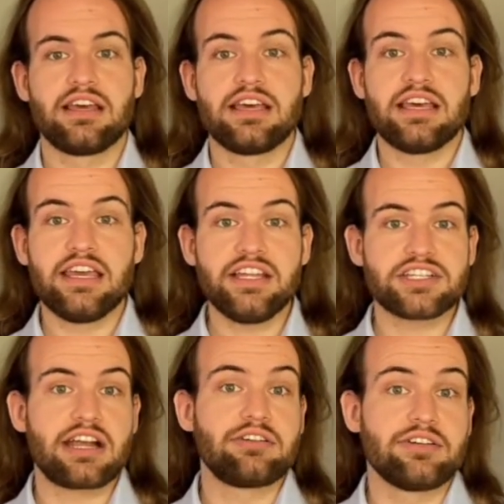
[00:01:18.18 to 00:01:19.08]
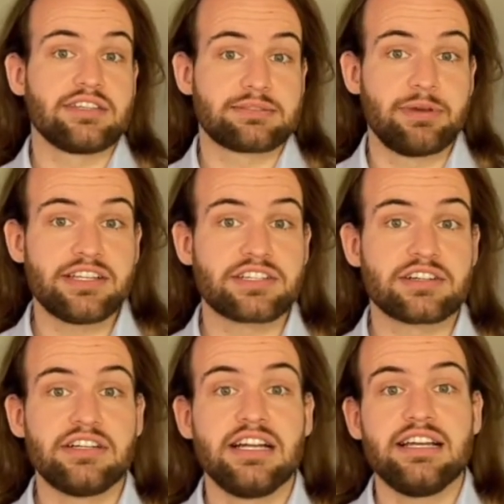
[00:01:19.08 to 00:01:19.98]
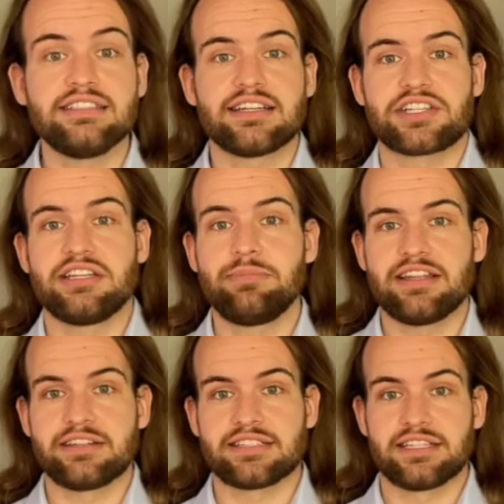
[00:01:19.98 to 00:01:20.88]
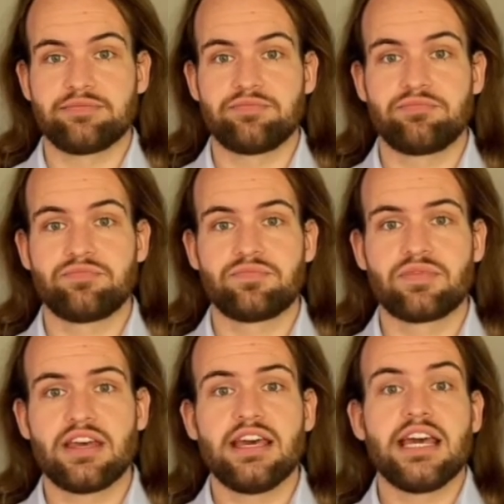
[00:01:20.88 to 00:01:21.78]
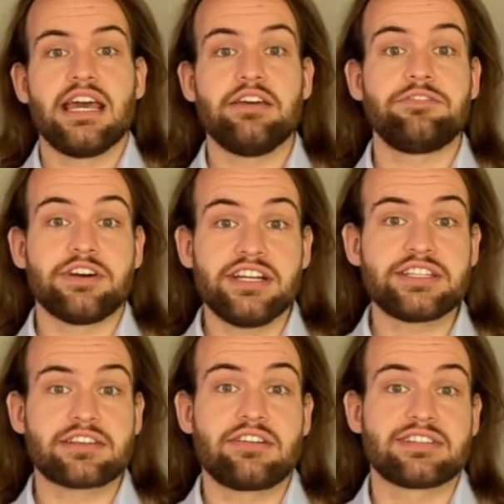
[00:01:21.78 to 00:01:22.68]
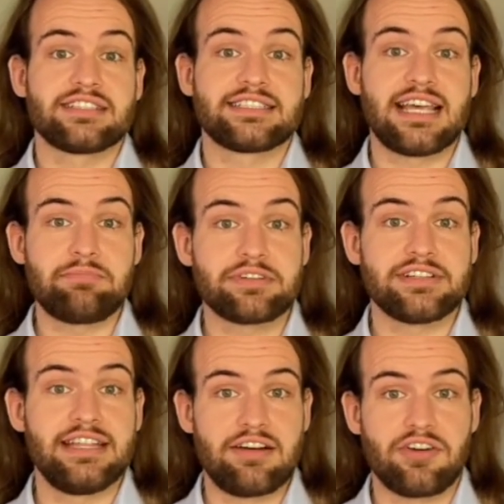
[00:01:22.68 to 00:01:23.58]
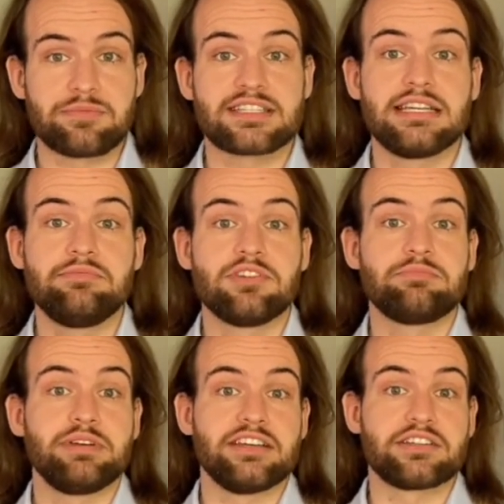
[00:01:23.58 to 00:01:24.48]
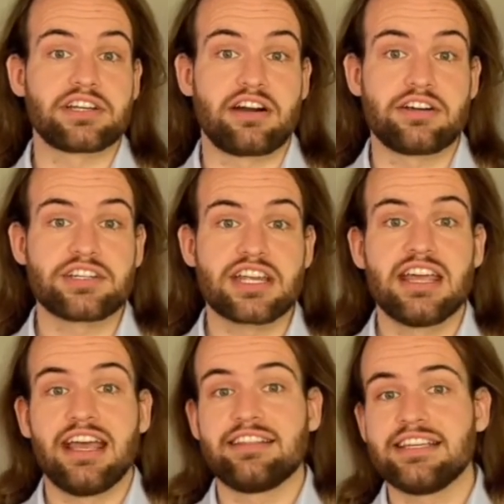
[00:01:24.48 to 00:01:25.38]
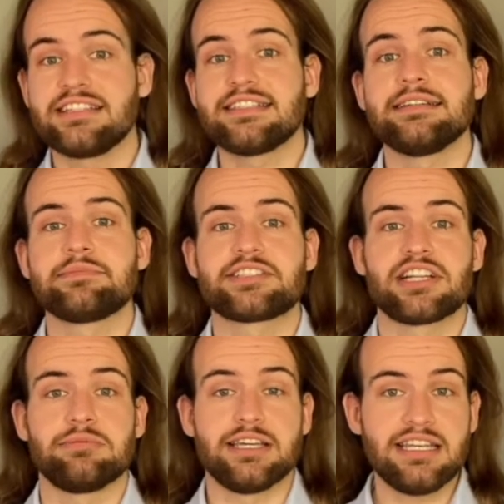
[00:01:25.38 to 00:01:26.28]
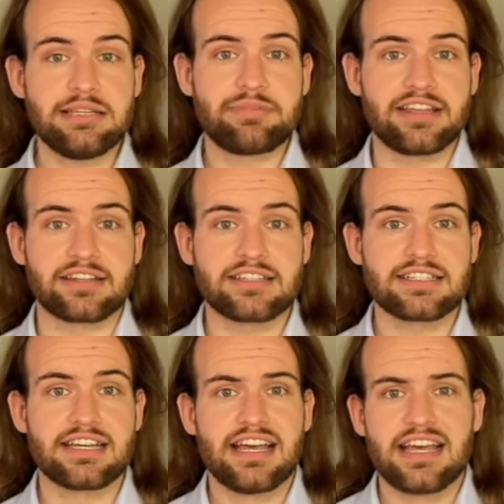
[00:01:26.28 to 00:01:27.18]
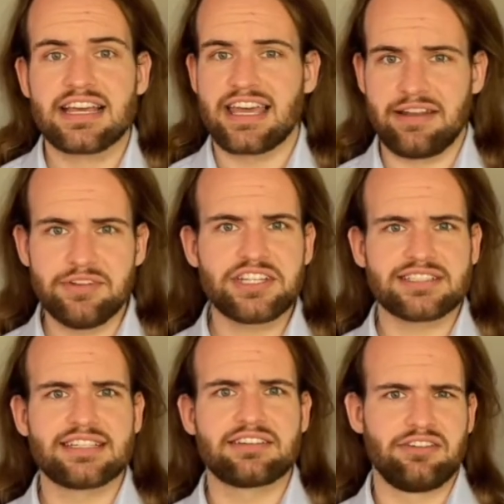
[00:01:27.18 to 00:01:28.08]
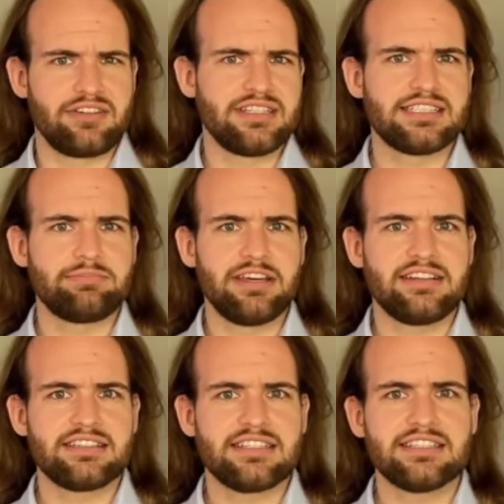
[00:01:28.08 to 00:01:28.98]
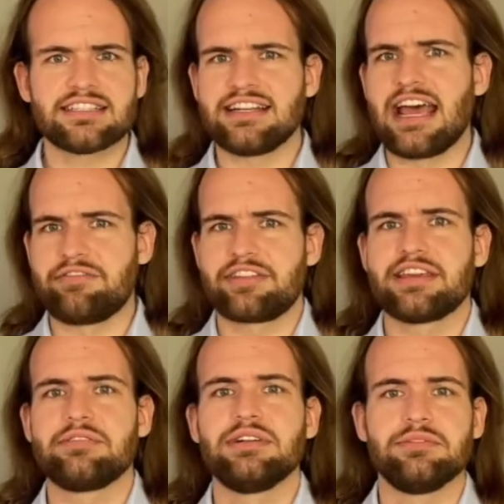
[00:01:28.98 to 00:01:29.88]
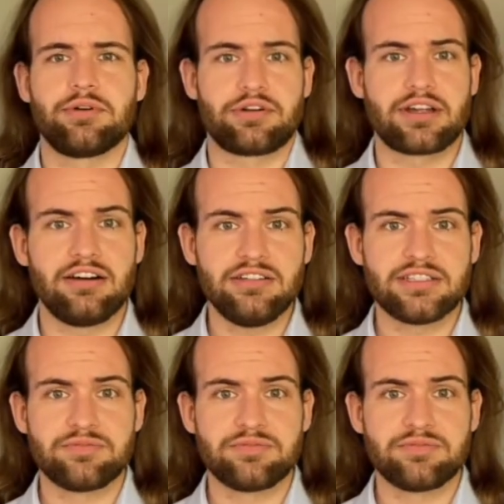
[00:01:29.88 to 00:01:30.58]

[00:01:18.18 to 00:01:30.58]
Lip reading: Each arrow in this picture is such a dependency. If for each service a separate DevOps team would be in charge and these teams shall be independent, can we just ignore these dependencies and everything will work out?